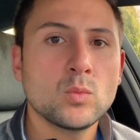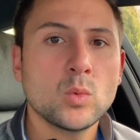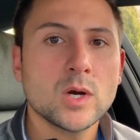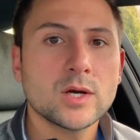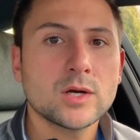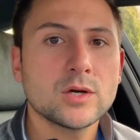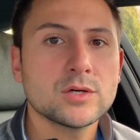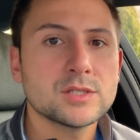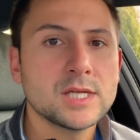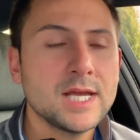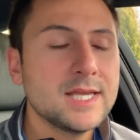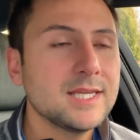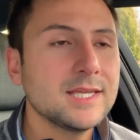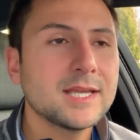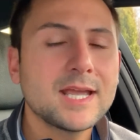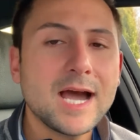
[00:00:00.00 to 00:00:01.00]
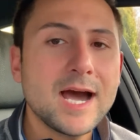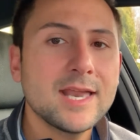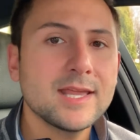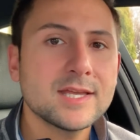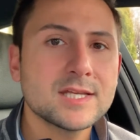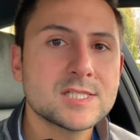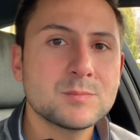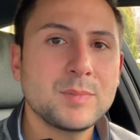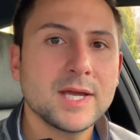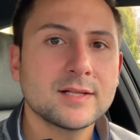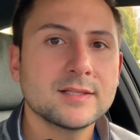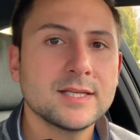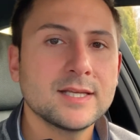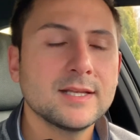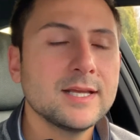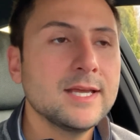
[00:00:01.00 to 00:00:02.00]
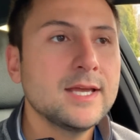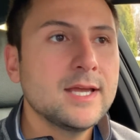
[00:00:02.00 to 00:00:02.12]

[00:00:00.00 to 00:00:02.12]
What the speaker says: workers. You got to expect it.